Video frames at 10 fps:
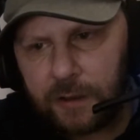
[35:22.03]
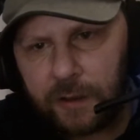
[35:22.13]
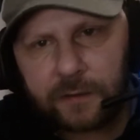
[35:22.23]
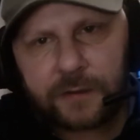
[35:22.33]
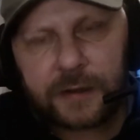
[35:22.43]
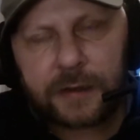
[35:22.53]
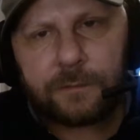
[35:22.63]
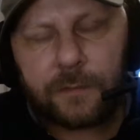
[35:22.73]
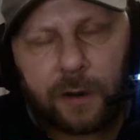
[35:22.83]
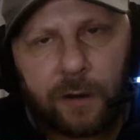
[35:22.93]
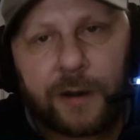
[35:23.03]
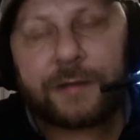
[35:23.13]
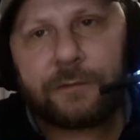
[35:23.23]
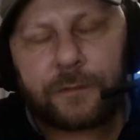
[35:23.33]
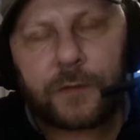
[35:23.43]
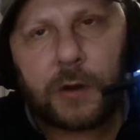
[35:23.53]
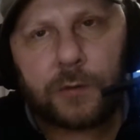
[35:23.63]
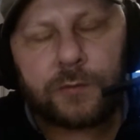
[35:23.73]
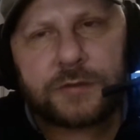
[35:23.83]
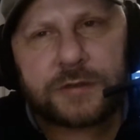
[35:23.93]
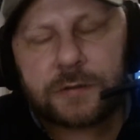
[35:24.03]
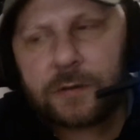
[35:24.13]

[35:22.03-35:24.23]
I don't think I'm either of those.